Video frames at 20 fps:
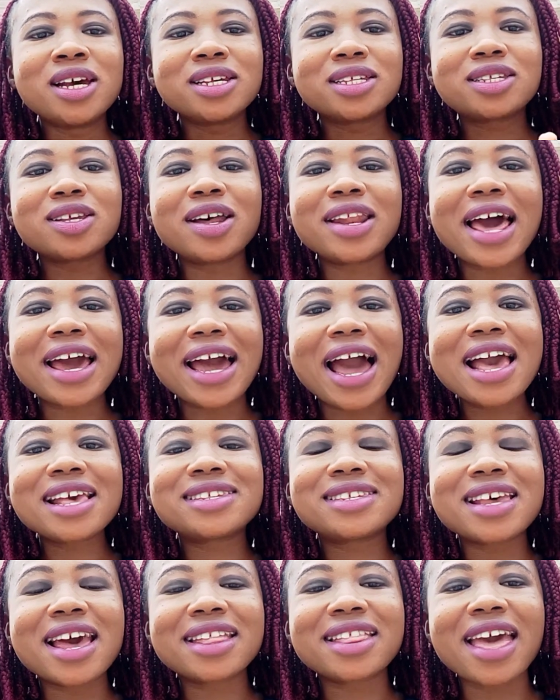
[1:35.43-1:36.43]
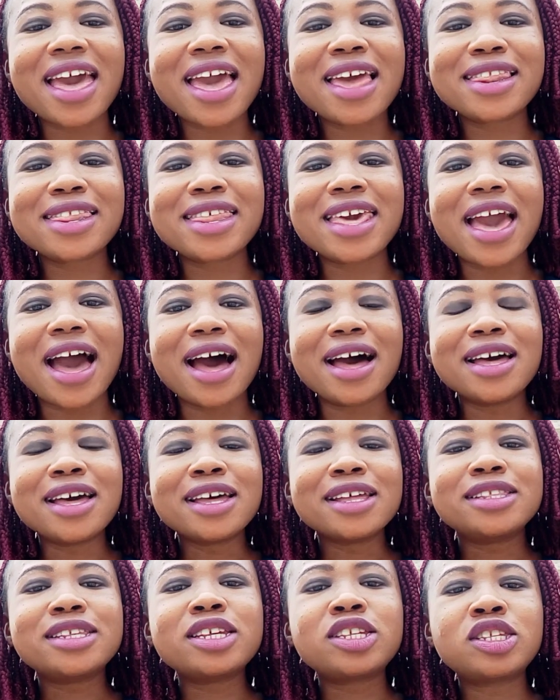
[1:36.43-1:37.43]
So like I said earlier,
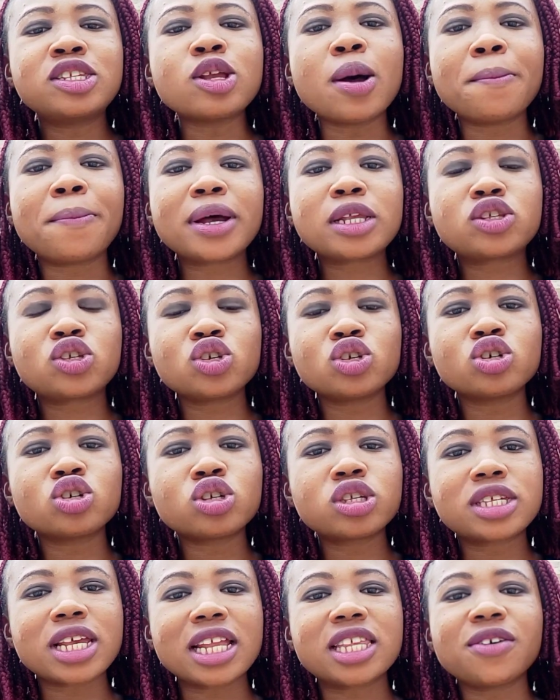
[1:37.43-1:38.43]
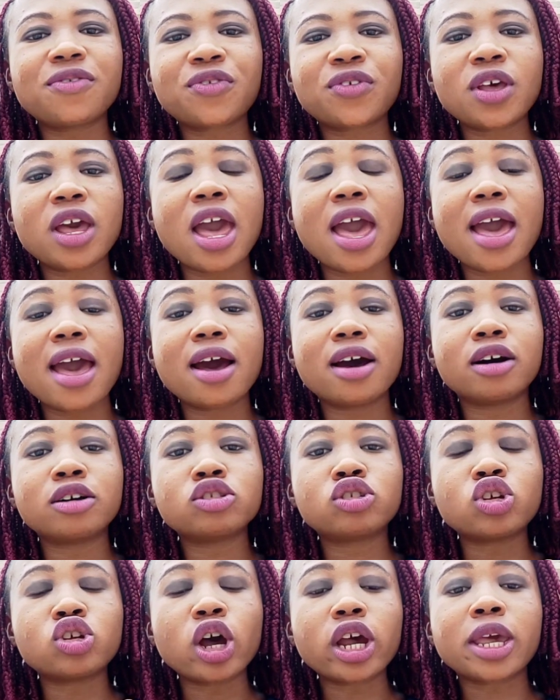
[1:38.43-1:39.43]
this number two
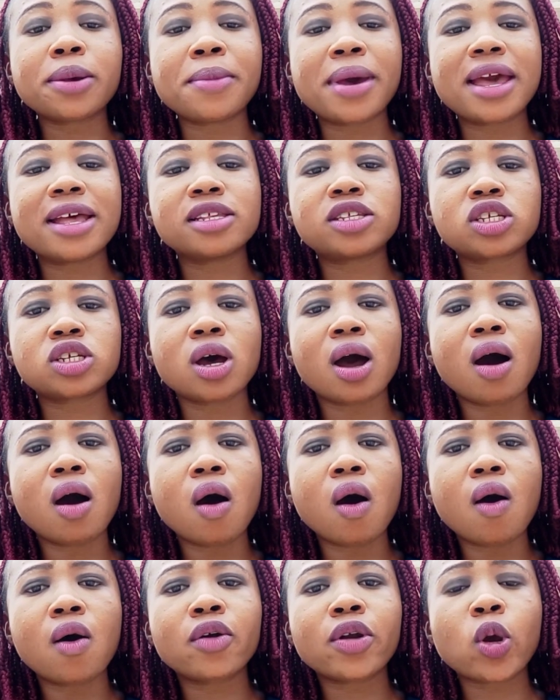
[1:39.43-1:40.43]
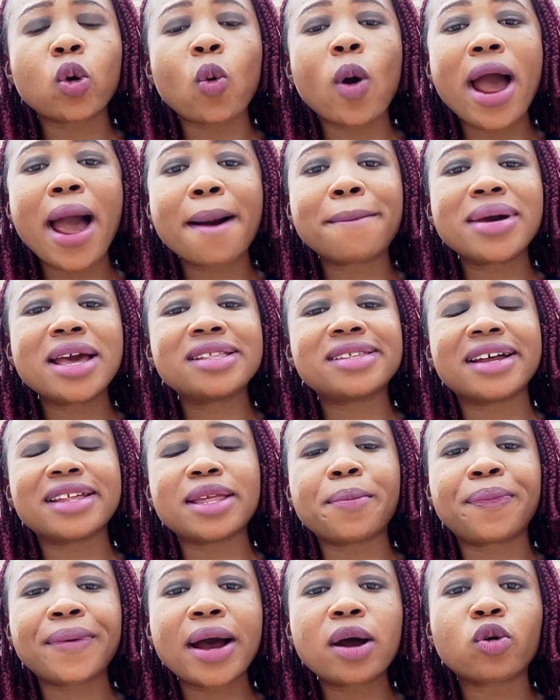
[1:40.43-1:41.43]
certificate document or requirement that
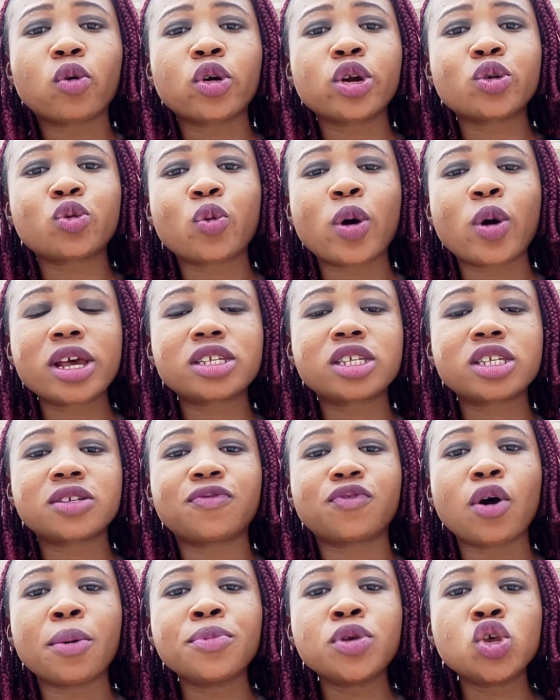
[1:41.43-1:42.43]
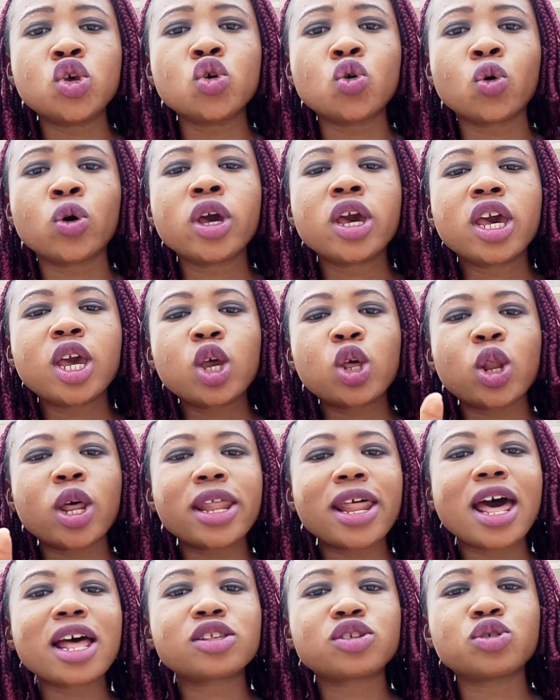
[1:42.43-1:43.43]
the bank will request from you in
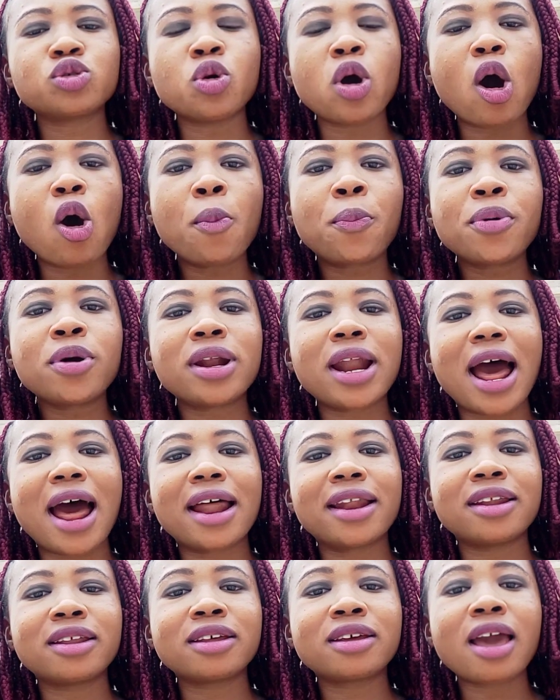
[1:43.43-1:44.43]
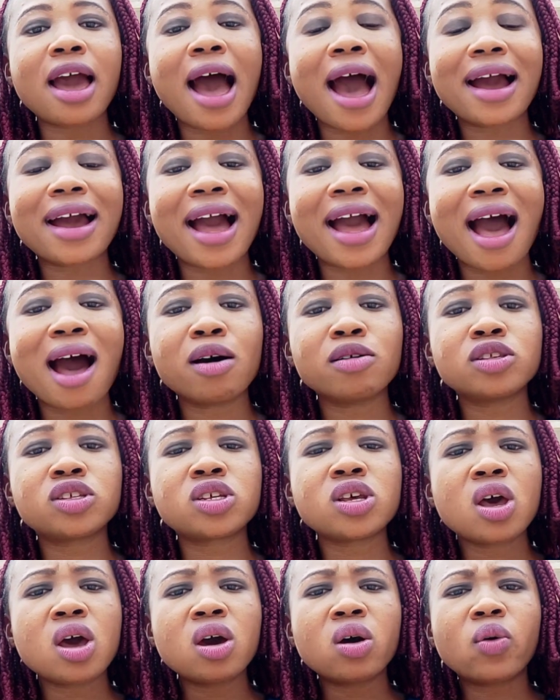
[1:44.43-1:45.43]
order to open an
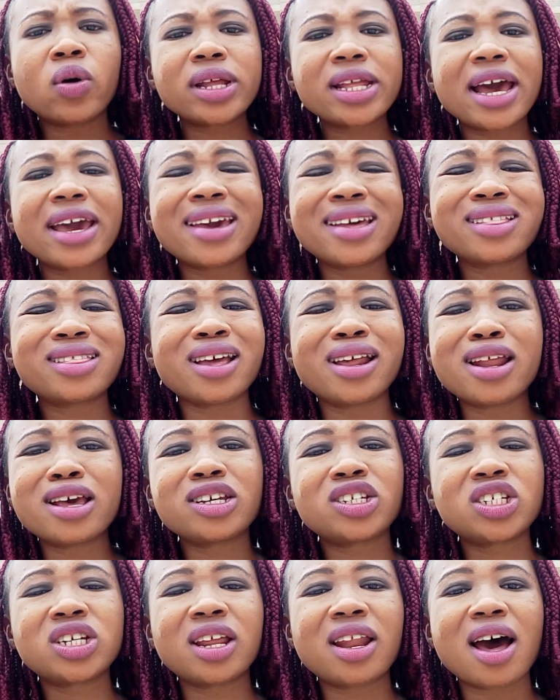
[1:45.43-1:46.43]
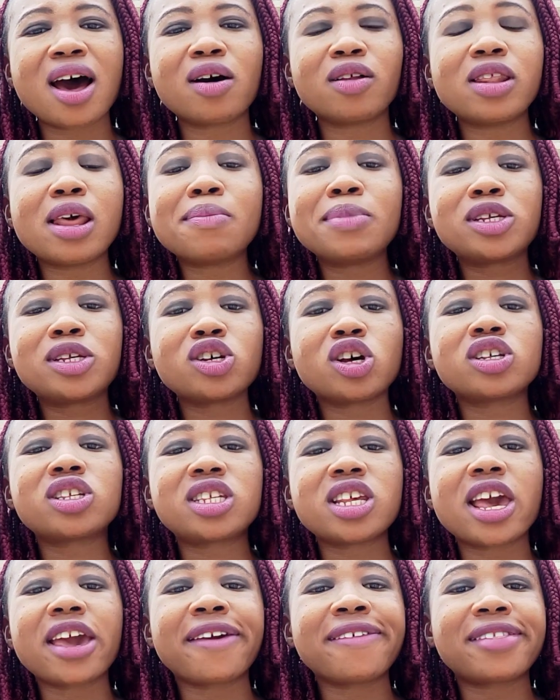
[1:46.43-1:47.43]
account, whether international, let me just
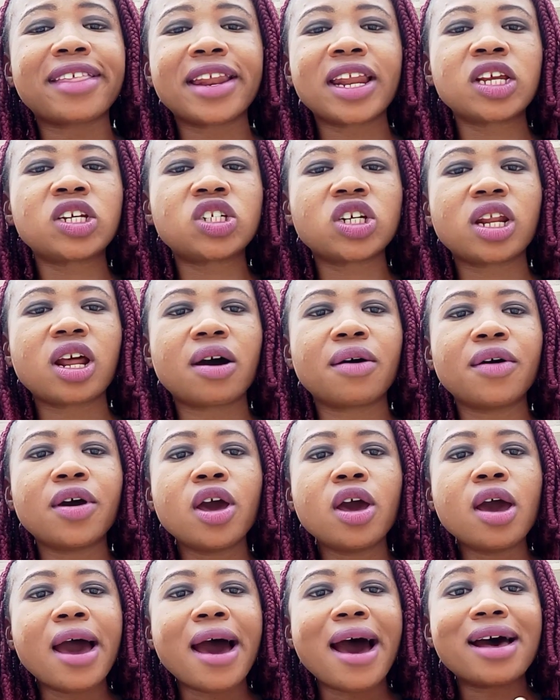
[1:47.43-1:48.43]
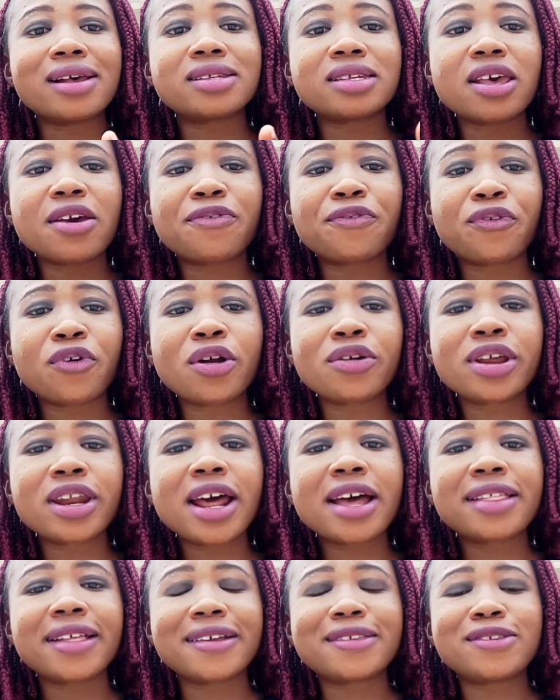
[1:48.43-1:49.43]
say international, as a
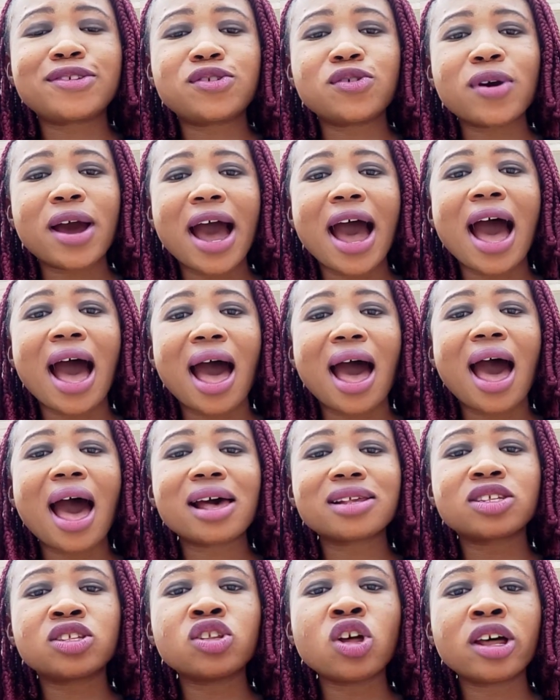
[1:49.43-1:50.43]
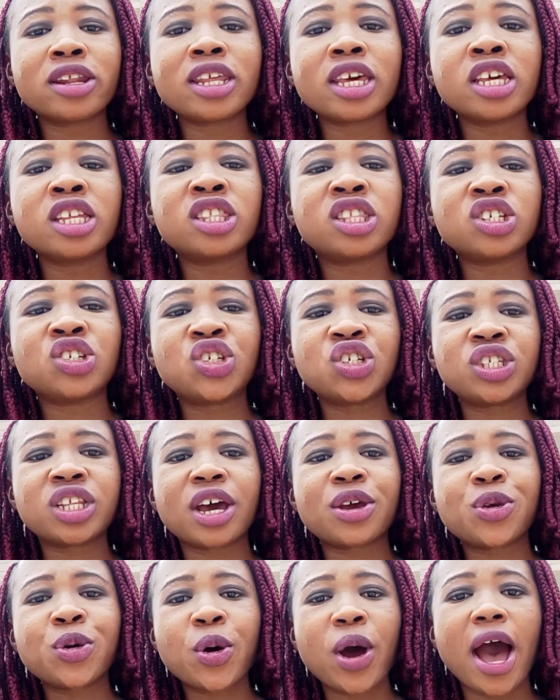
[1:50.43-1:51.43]
foreigner that you are, as non-indigent
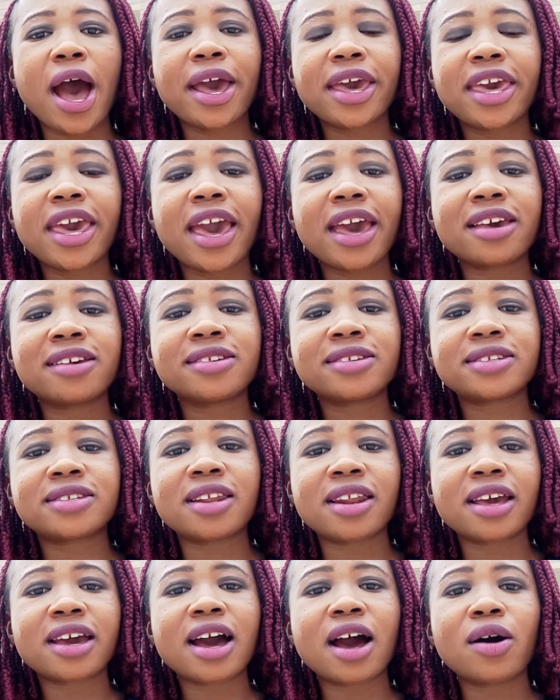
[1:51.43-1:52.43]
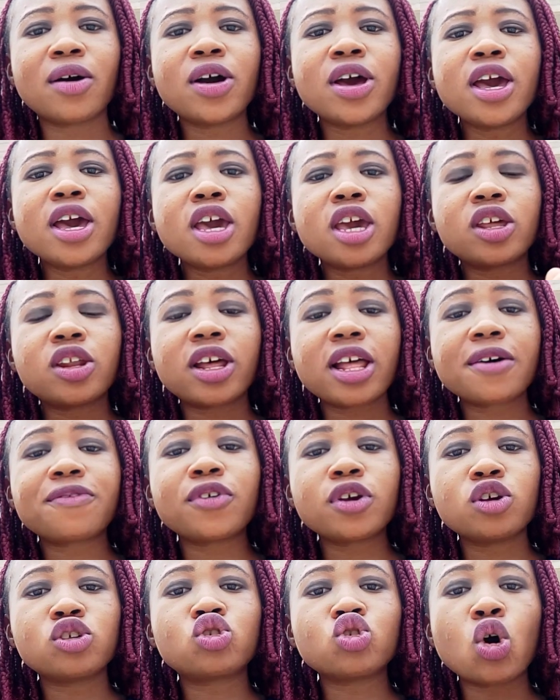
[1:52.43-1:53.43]
that you are here in Senegal, in order
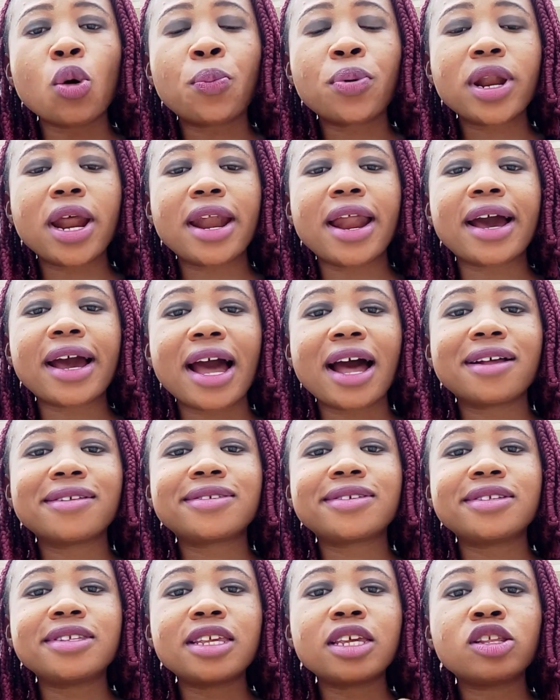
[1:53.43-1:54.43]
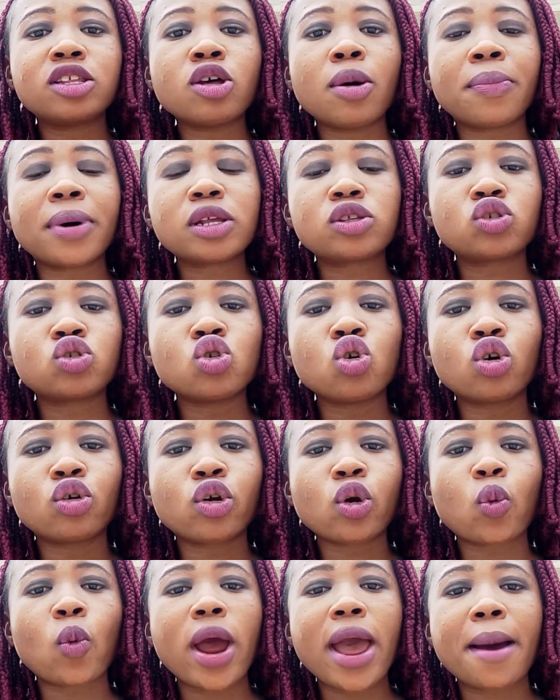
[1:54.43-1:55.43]
for you to open an account, the number two
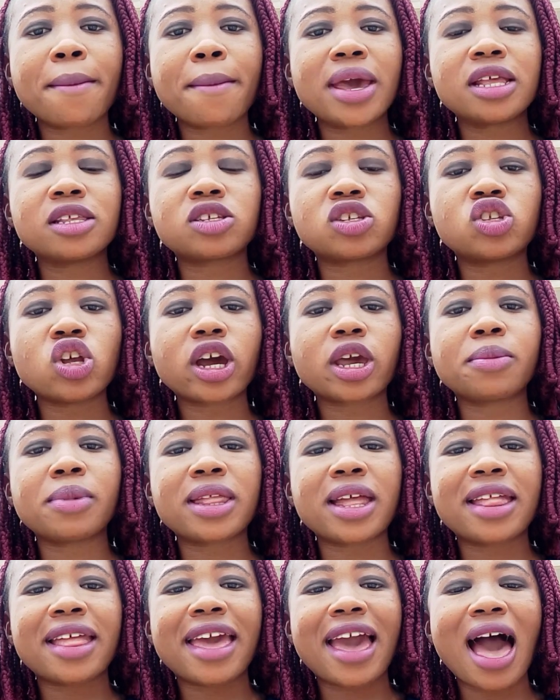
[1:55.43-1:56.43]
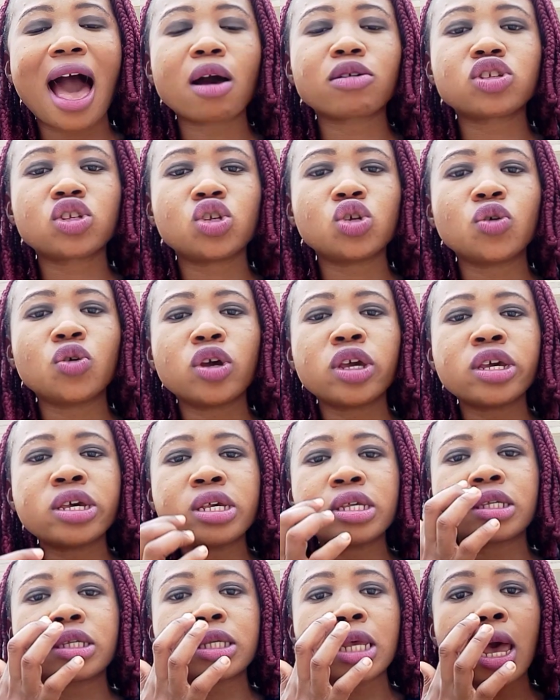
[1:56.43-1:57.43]
requirement document that they ask you
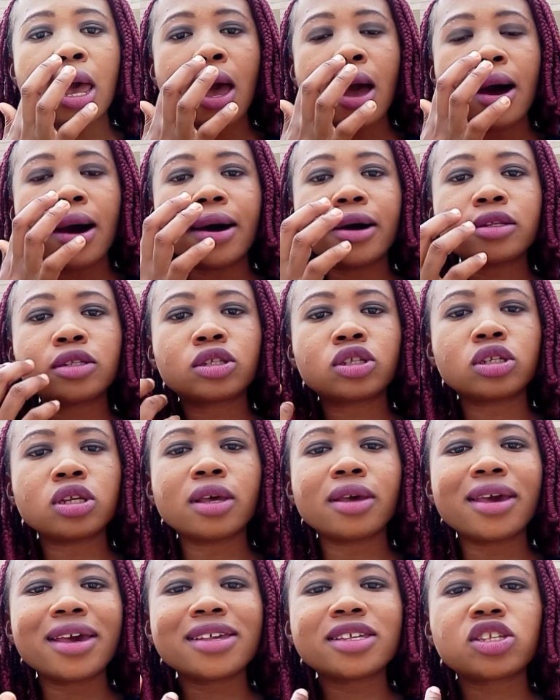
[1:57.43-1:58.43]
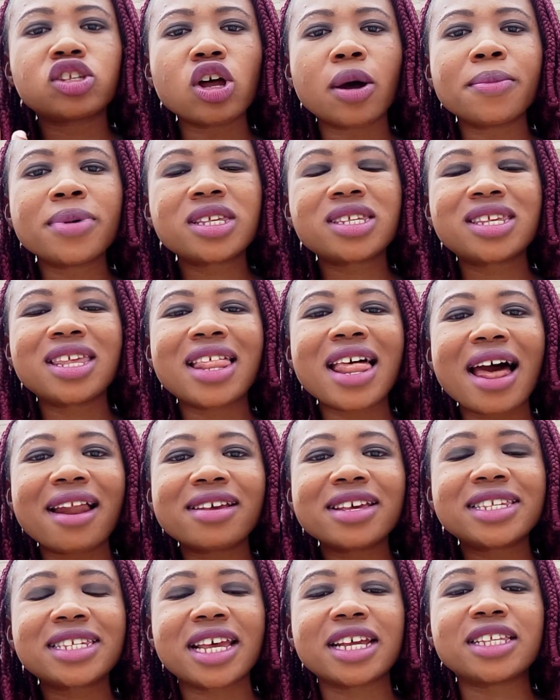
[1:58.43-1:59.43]
is
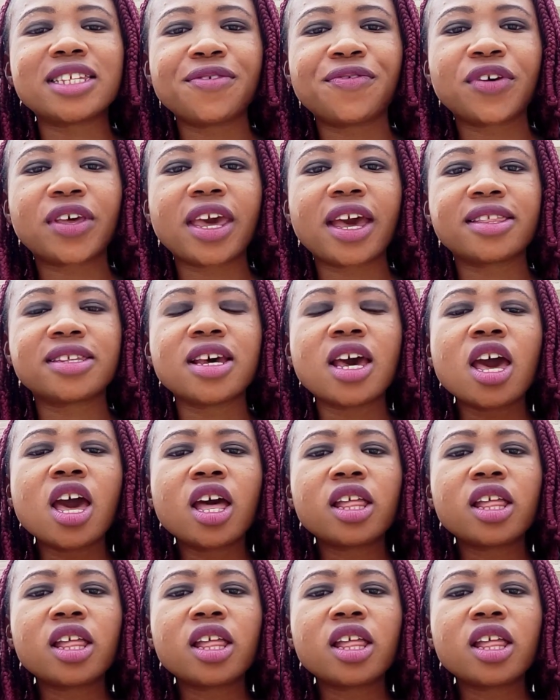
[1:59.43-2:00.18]
domiciliary certificate.